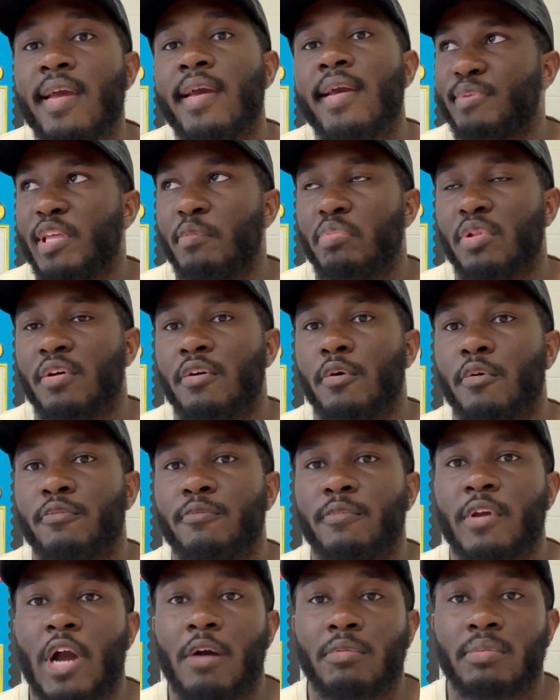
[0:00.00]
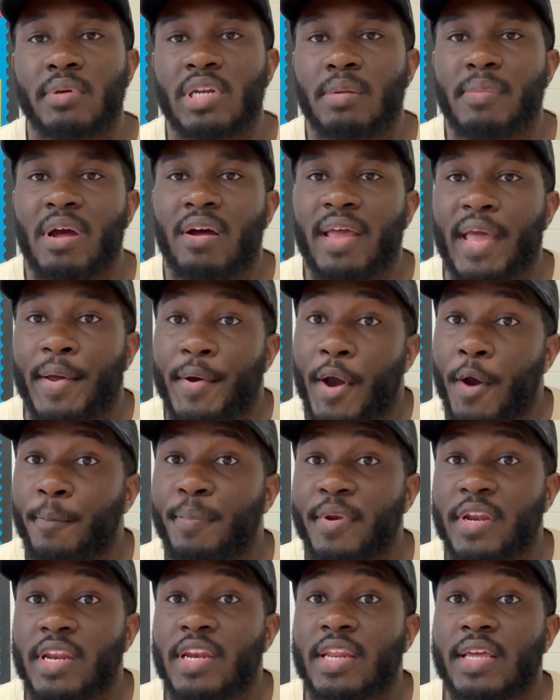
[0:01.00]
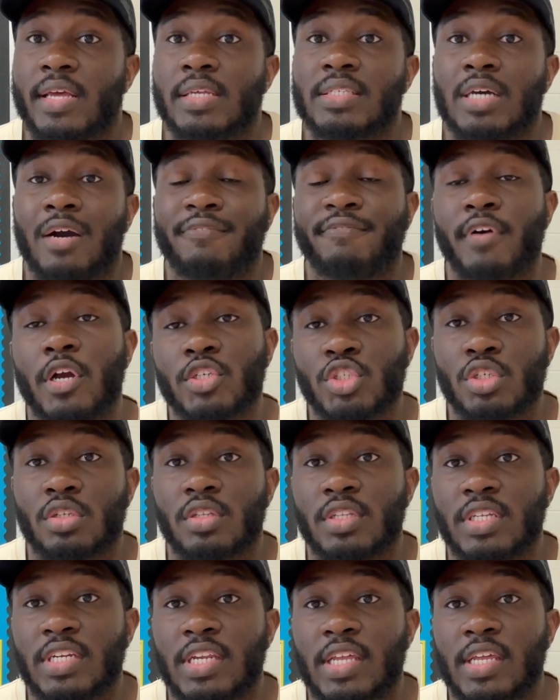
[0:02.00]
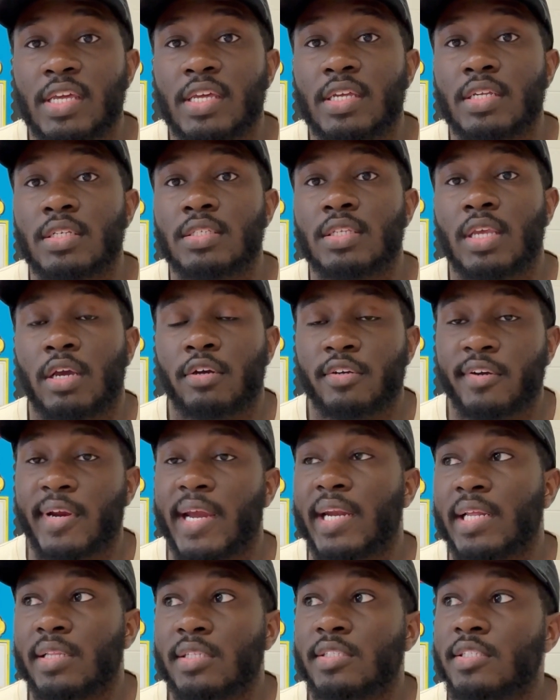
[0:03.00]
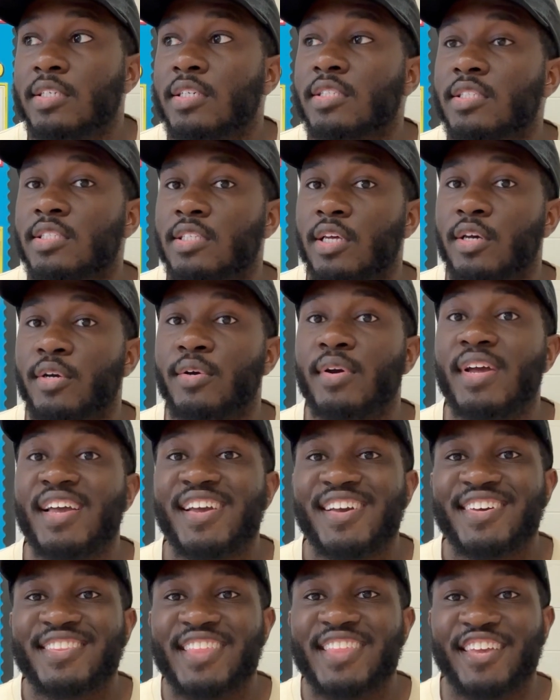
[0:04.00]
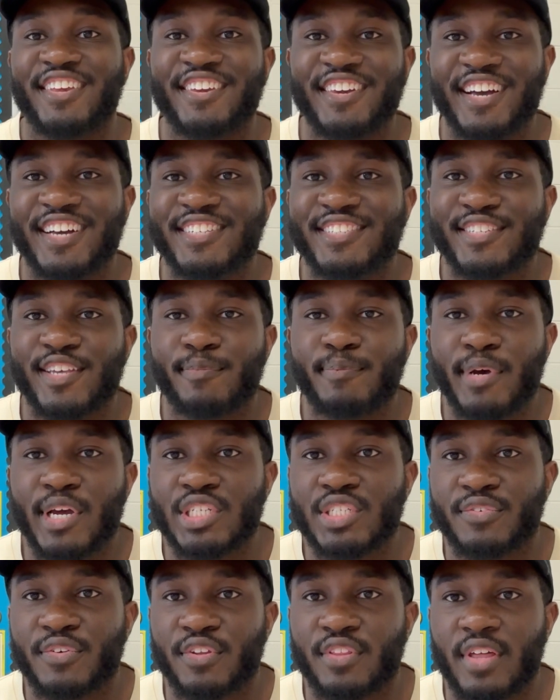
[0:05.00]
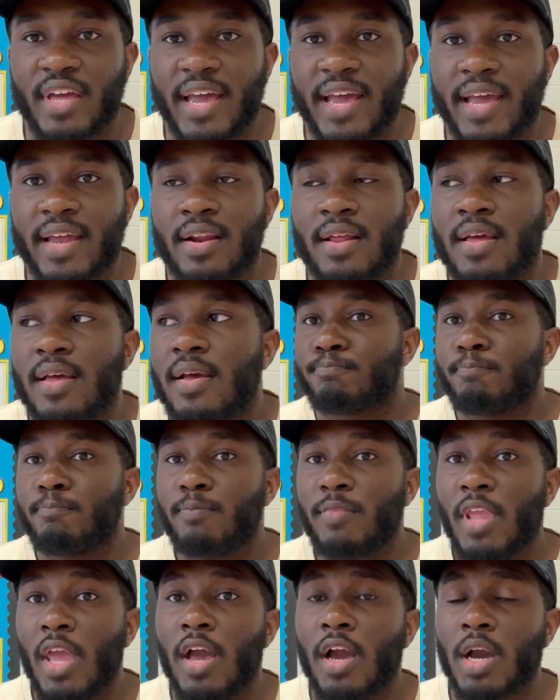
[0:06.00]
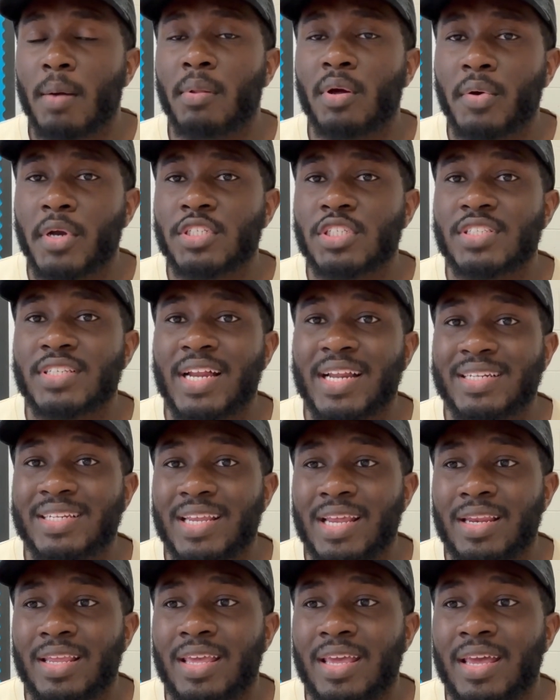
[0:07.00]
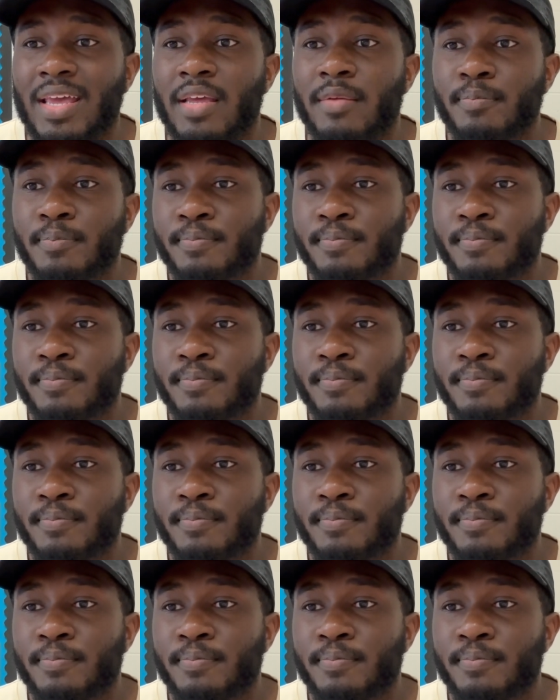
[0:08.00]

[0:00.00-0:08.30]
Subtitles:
People are complimenting about how open it is, how functional it is, how great it looks. So thank you guys so much for that. A couple of questions that I did get.